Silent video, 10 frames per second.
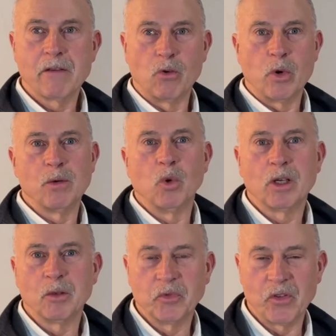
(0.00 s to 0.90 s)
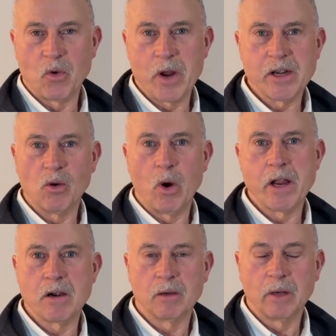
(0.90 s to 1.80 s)
everyone, welcome to the Radio
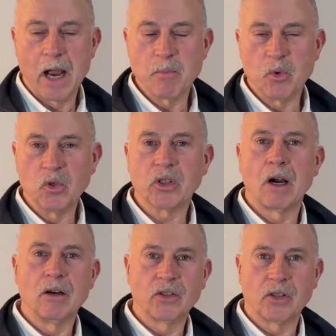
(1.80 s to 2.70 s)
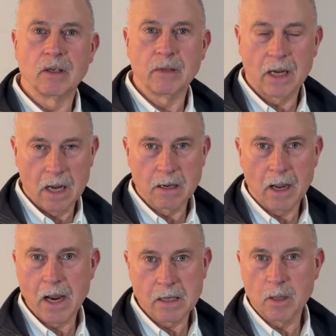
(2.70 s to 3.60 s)
Wire. I'm Bruce Carlson,
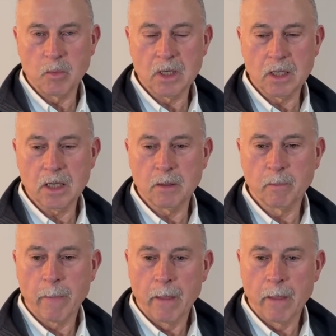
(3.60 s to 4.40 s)
N9MDE.